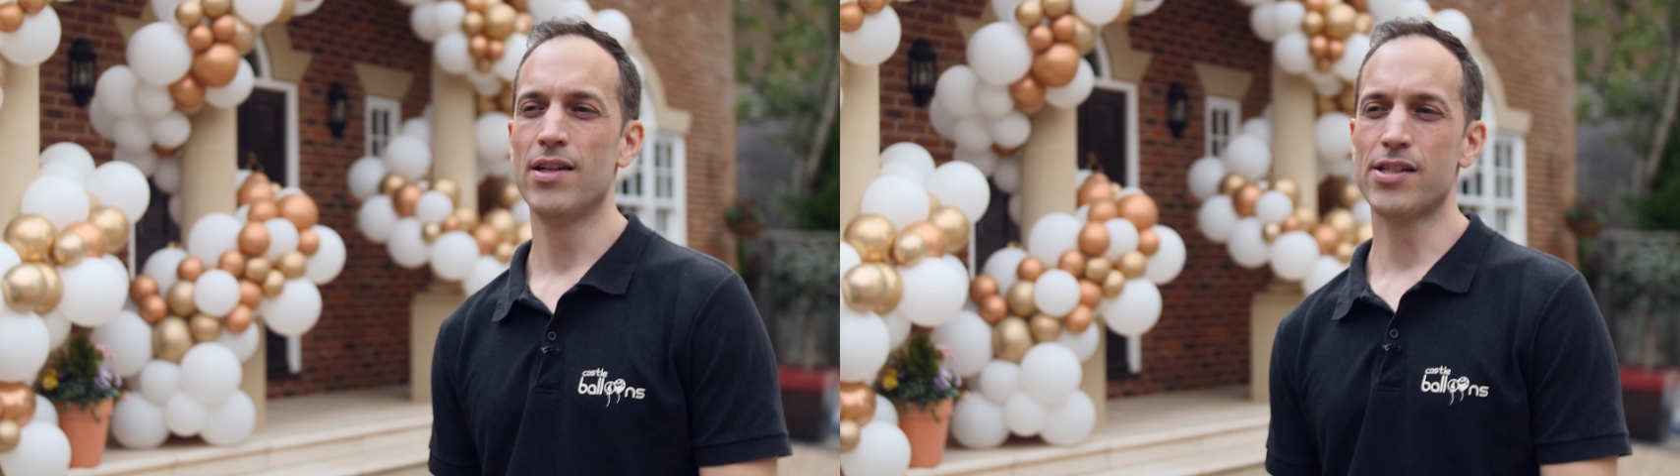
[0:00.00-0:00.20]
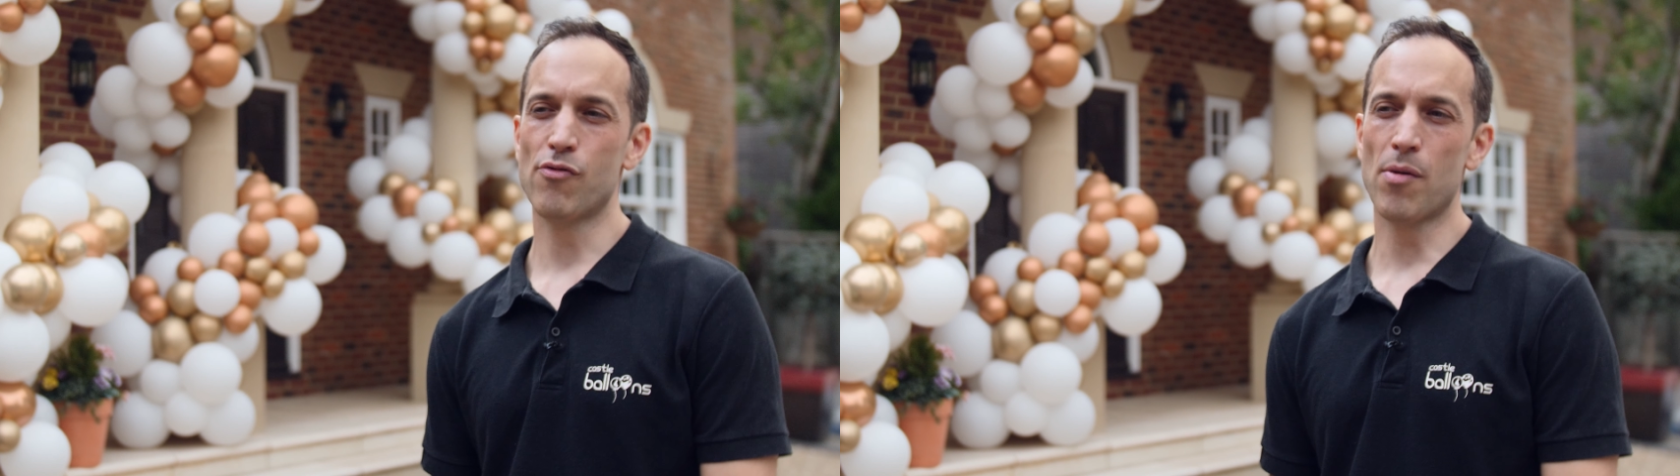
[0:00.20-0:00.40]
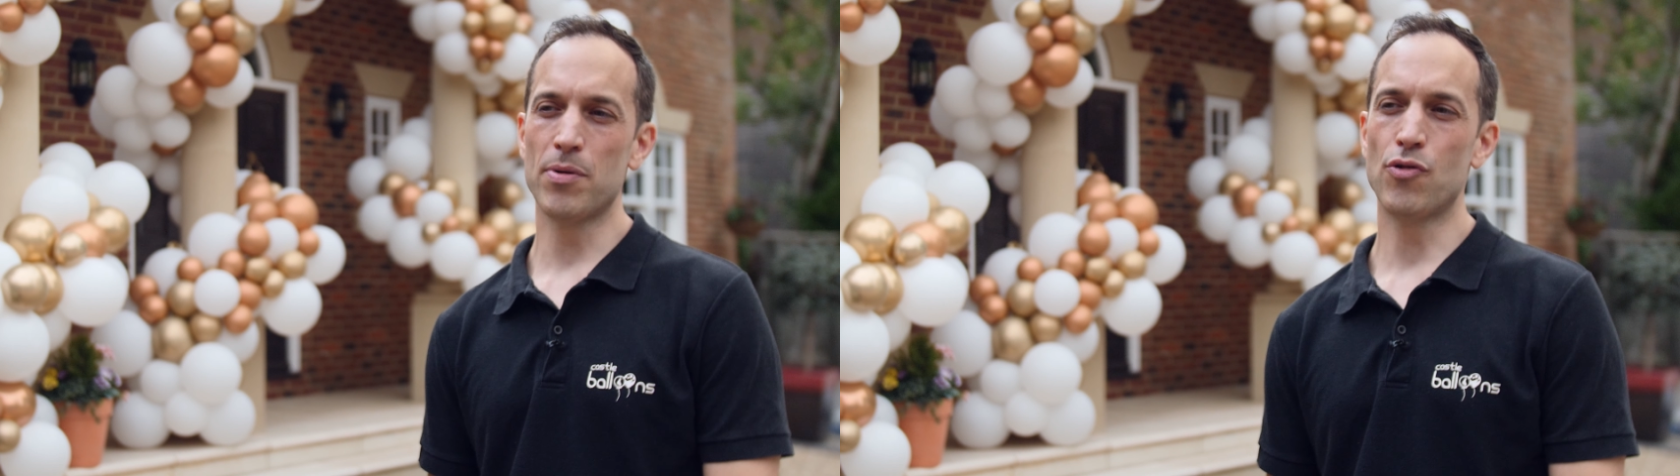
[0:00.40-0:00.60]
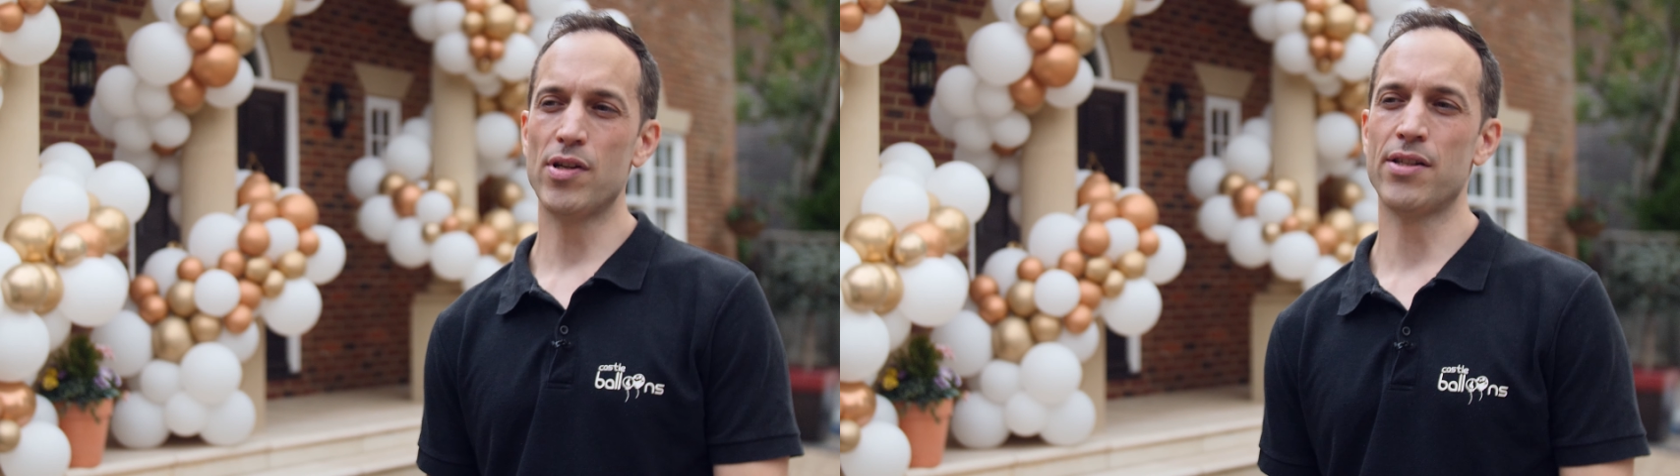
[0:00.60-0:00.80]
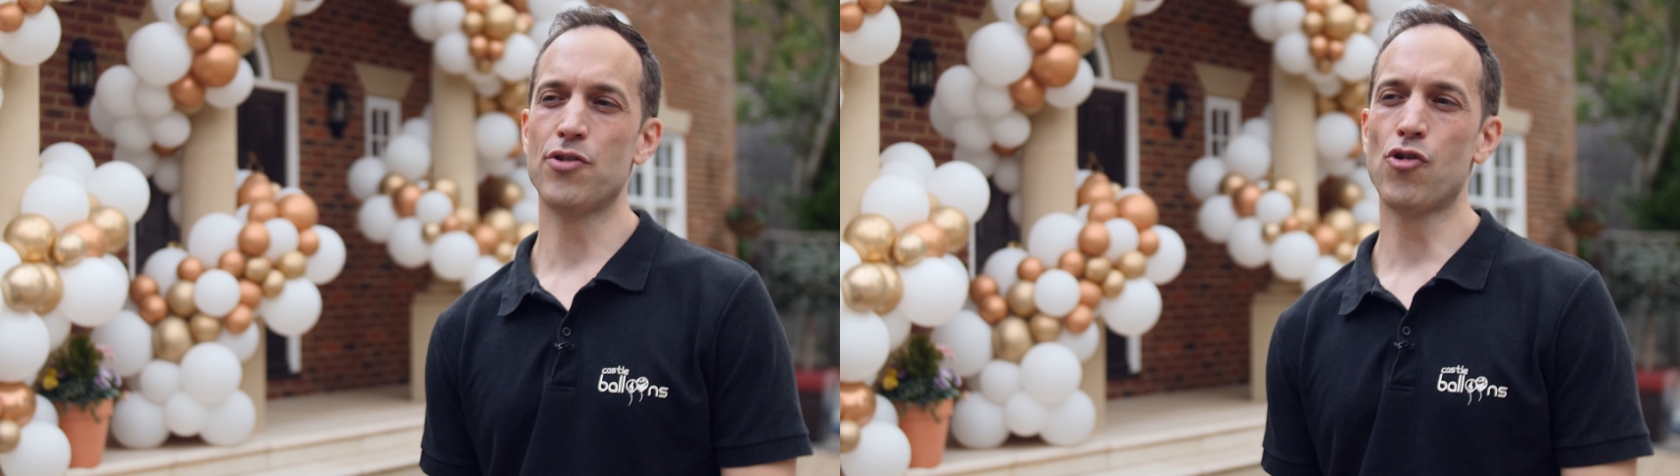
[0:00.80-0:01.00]
so the rubber
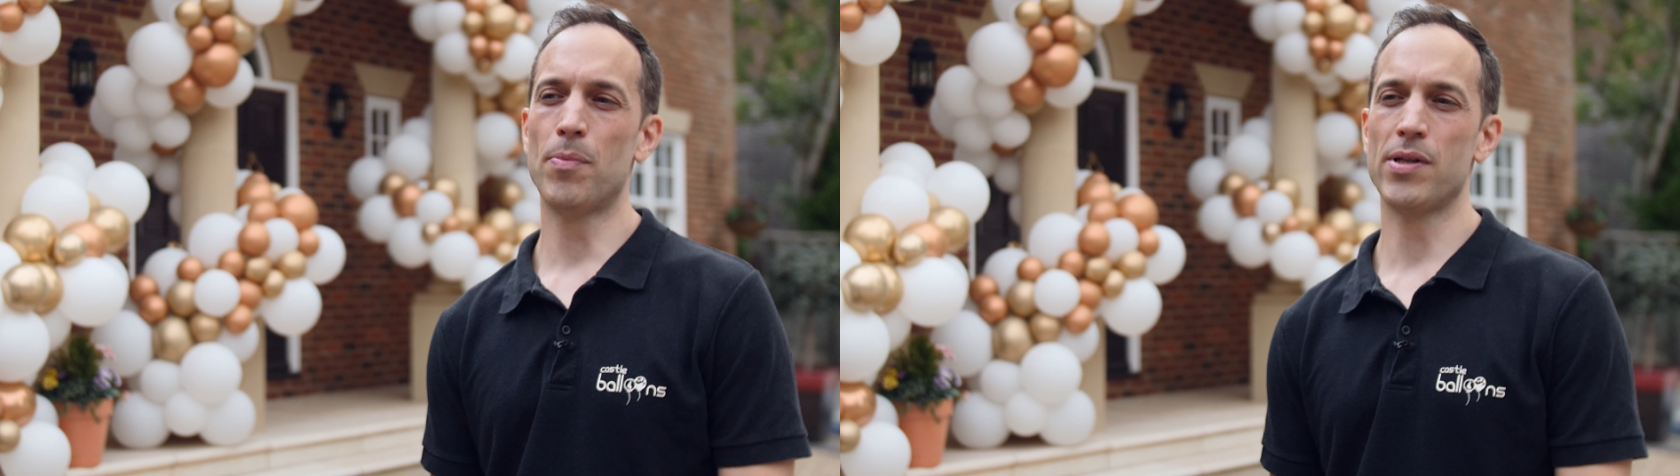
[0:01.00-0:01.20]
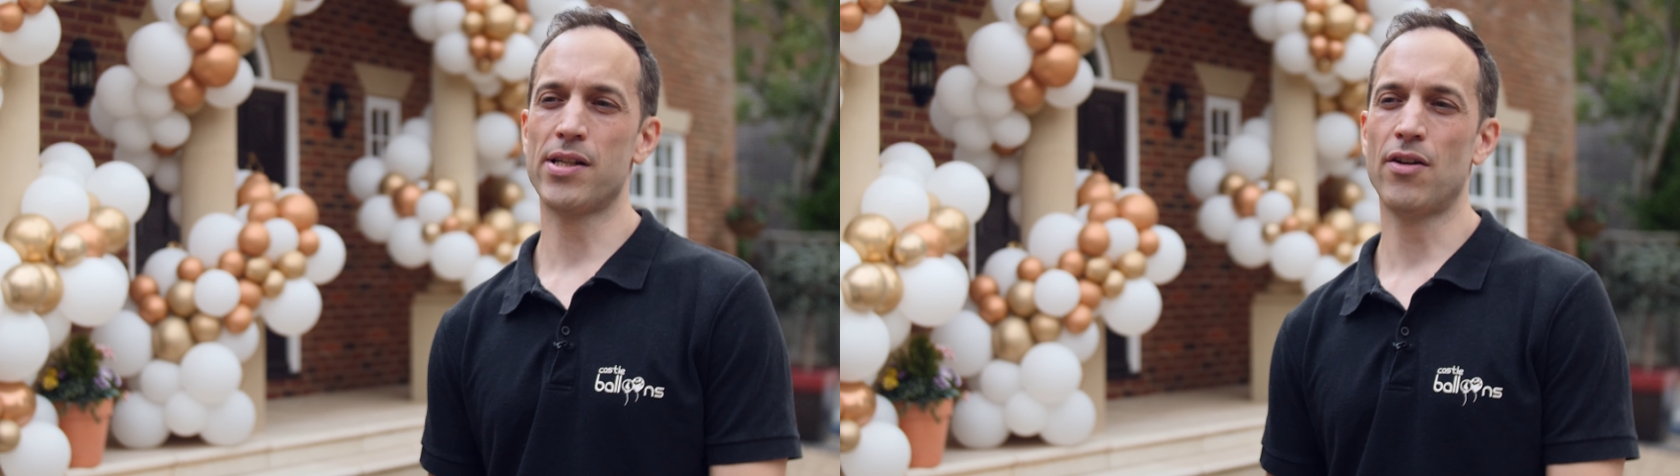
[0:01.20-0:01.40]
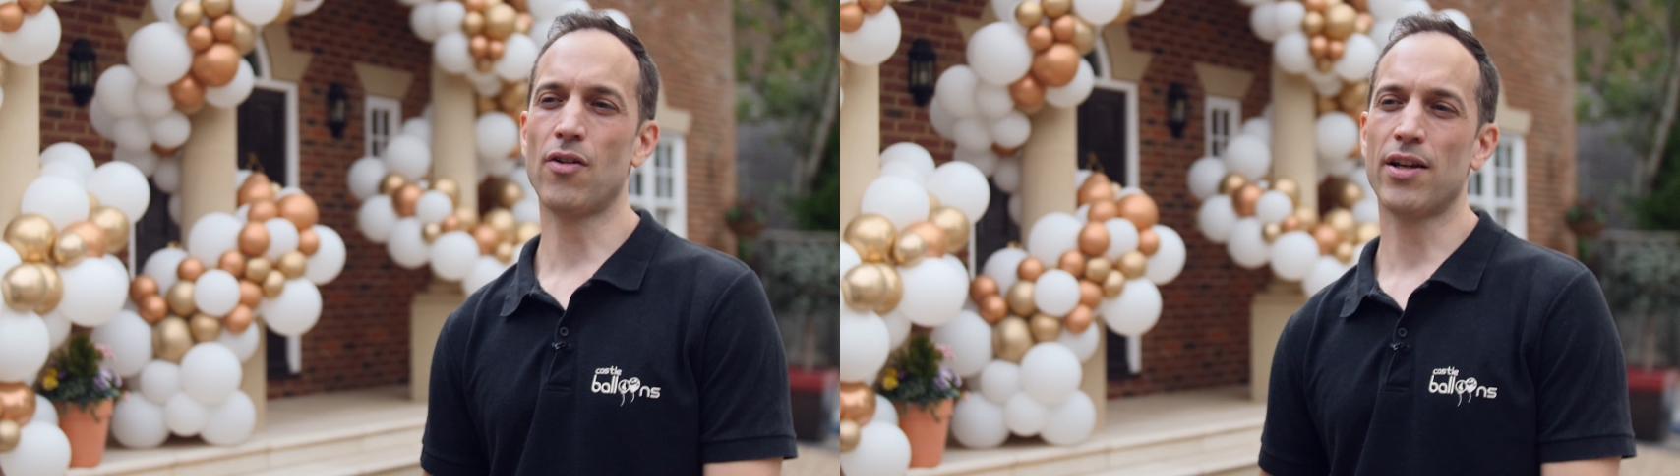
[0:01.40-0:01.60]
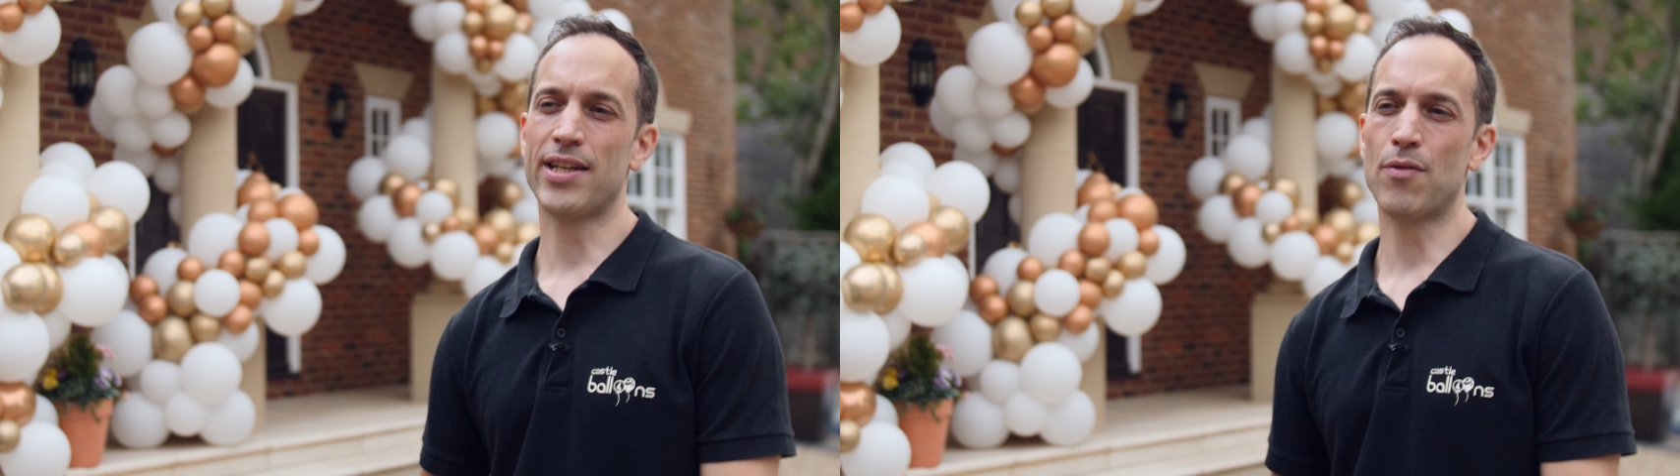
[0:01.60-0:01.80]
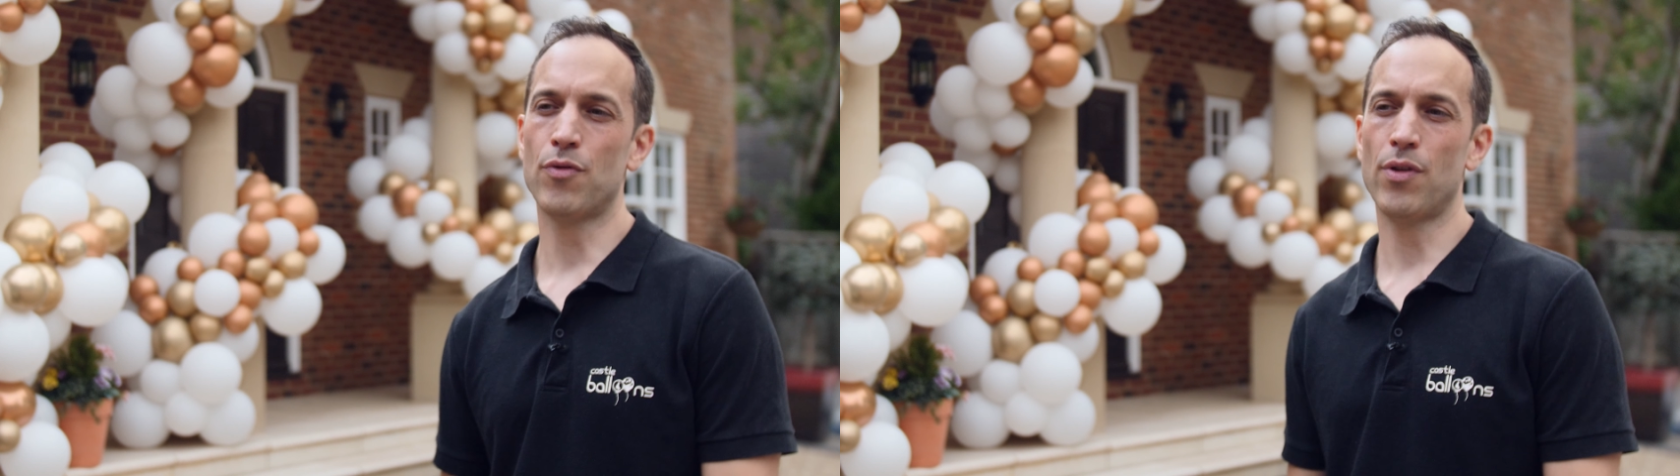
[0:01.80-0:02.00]
trees in the tropics are not cut
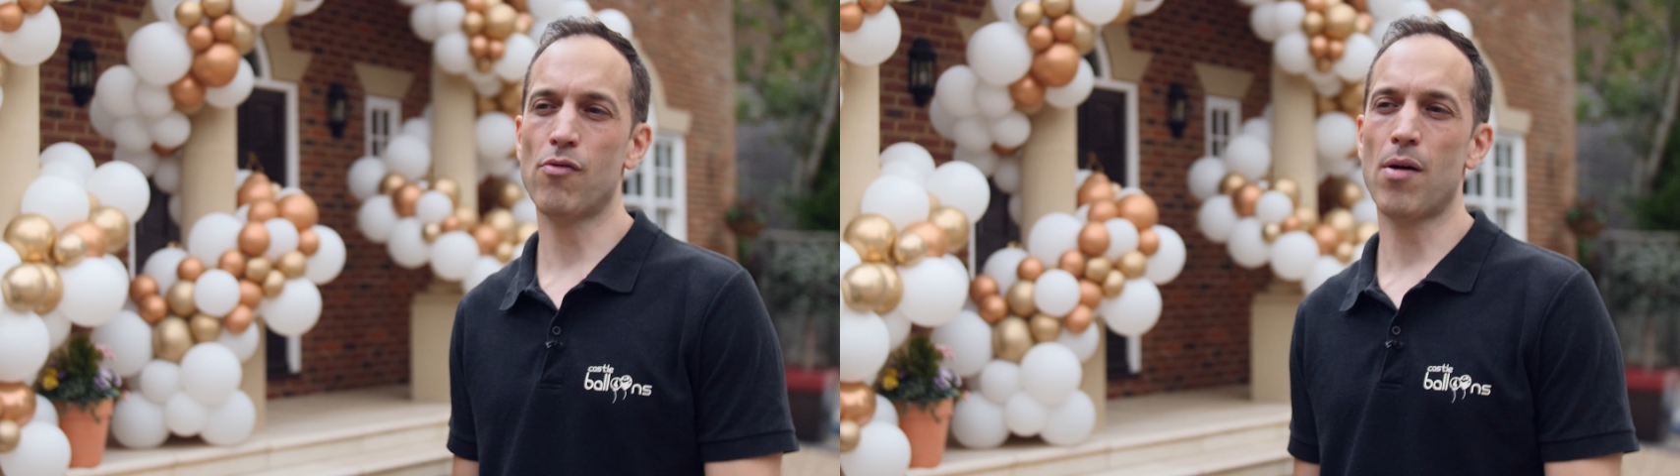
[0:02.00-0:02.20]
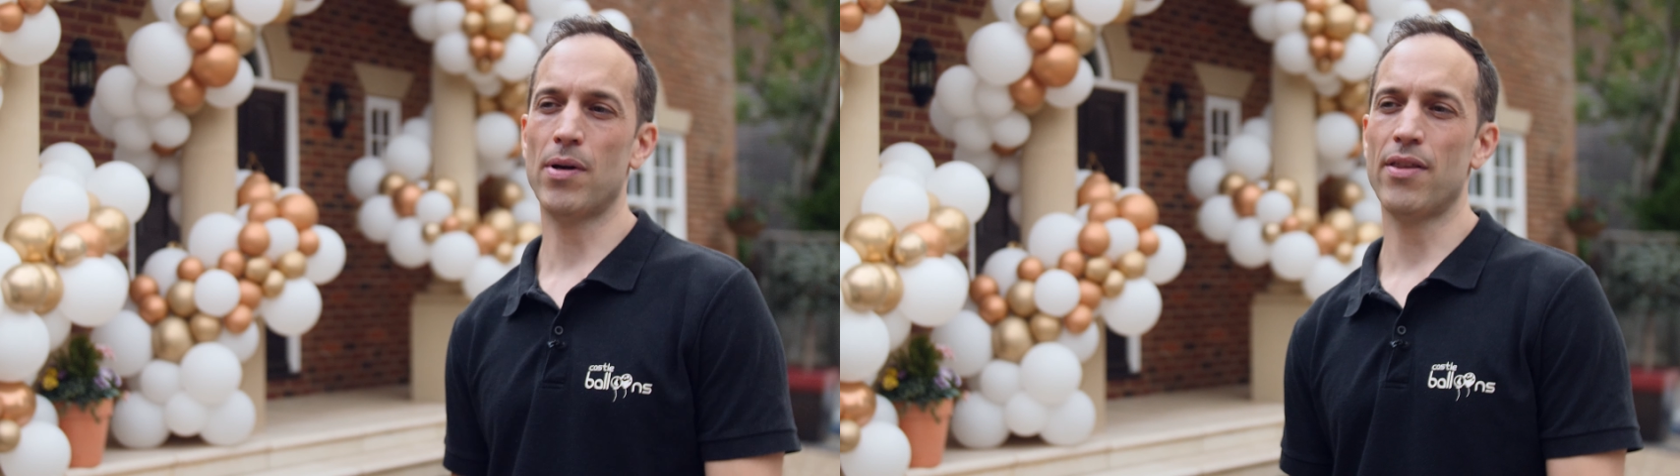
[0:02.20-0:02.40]
down for the rubber,